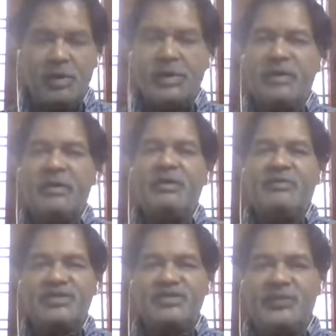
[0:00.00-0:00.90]
Okay,
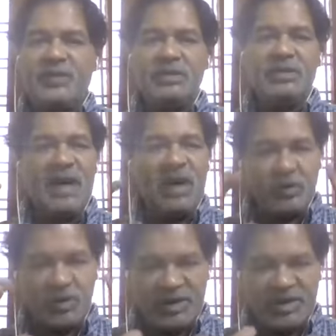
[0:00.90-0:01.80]
first of all, you
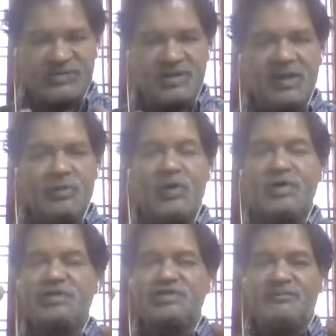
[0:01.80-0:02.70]
have to understand
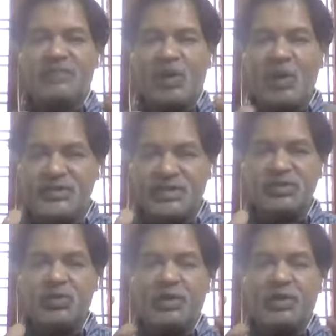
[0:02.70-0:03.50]
what are the provisions,